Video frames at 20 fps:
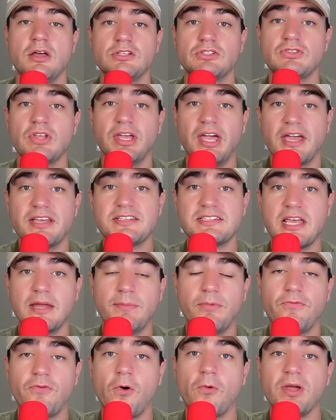So like I said
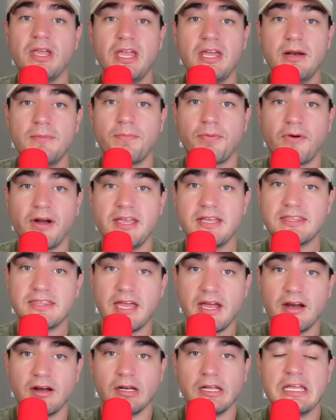before we hit a break
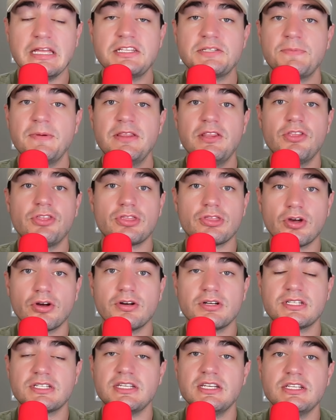there, it's been the
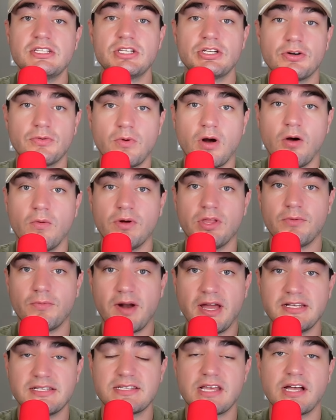third season in a row where the
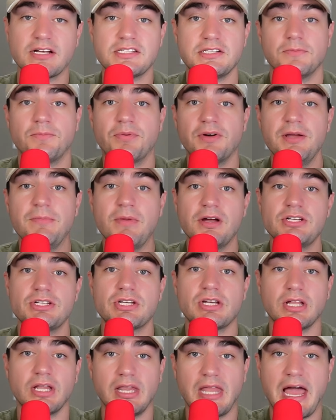Red Sox have pretty
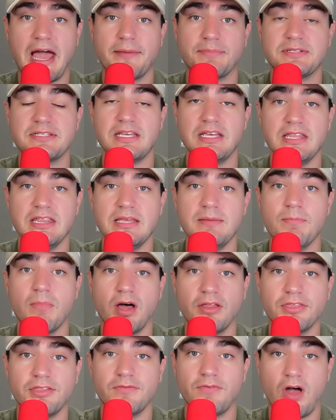much collapsed in the
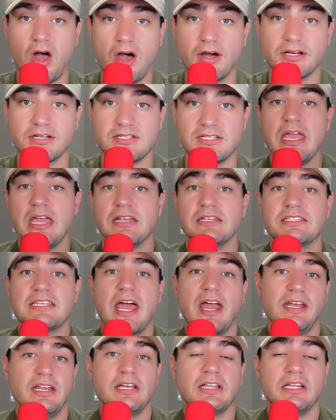month of August. It
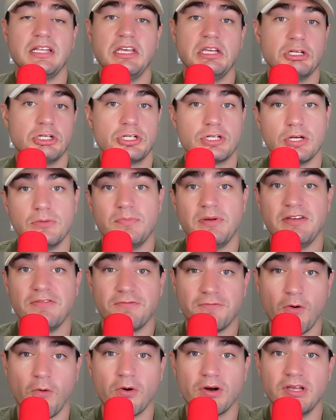technically should be
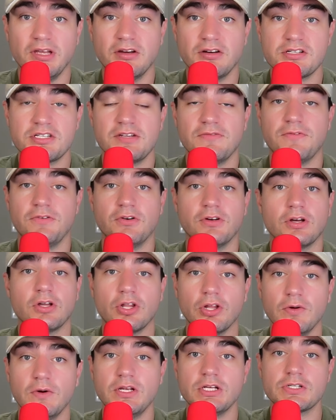4 years if you're
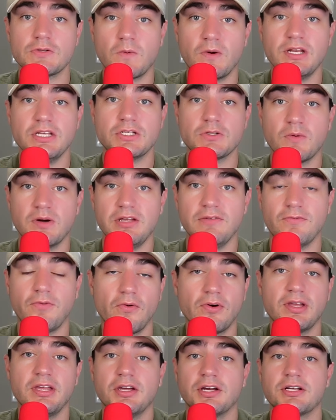including
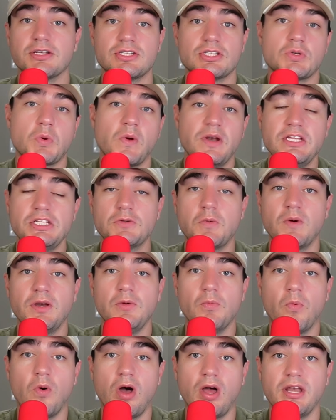2024 here, because
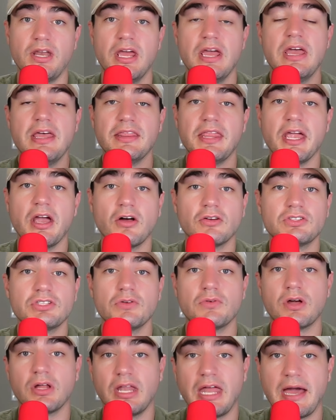2021, they
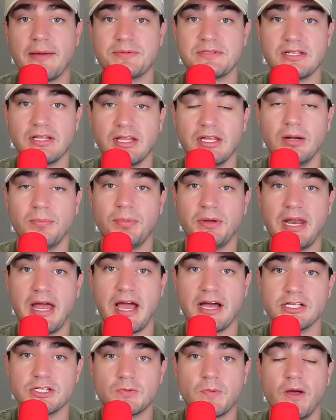also collapsed a little bit
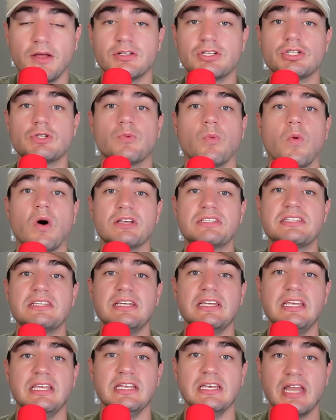as well. It just
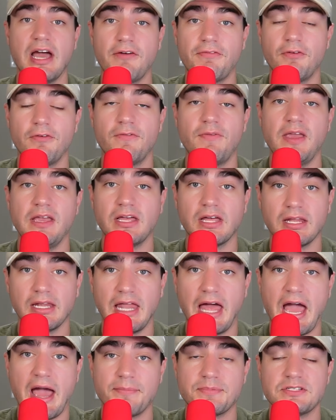wasn't enough of a
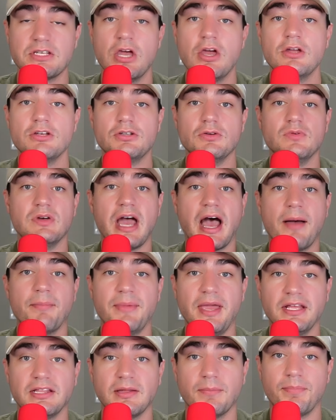collapse to not
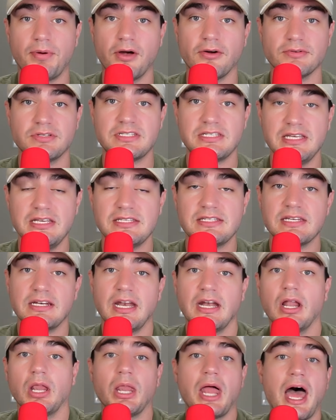make the postseason.
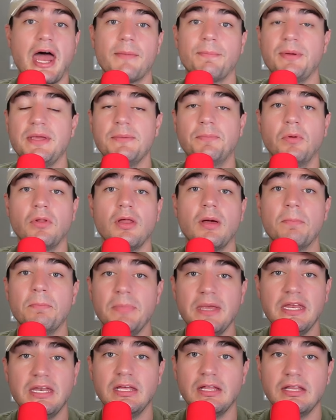And a lot of people
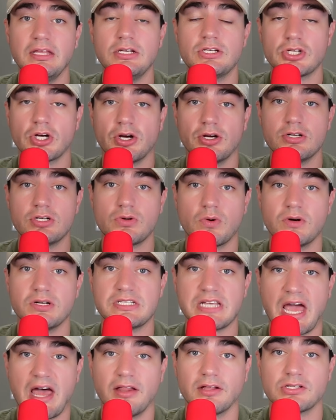immediately turn
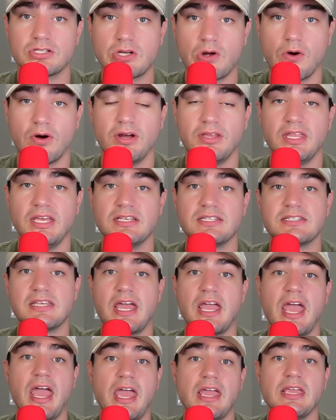towards Alex Cora and they
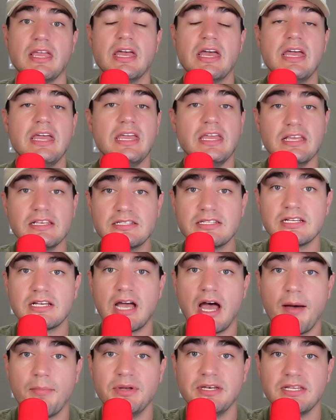say, hey, he's the
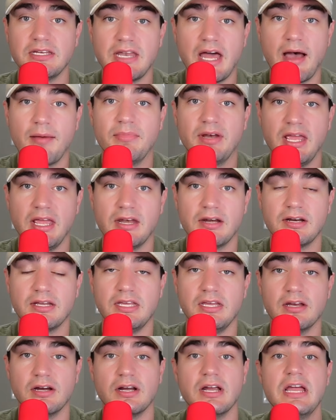common denominator
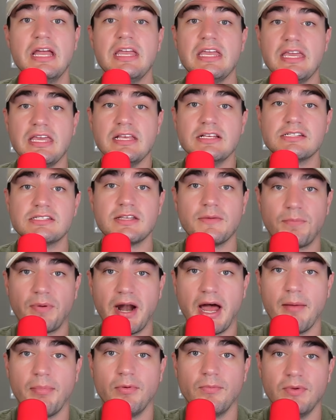here. He's the
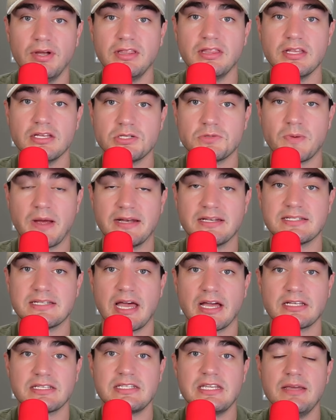problem with this Red
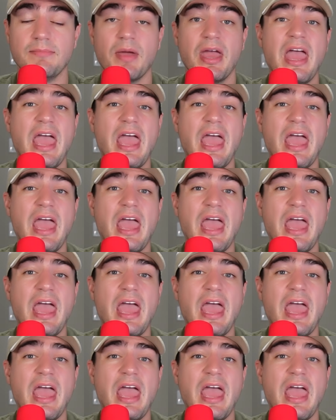Sox team.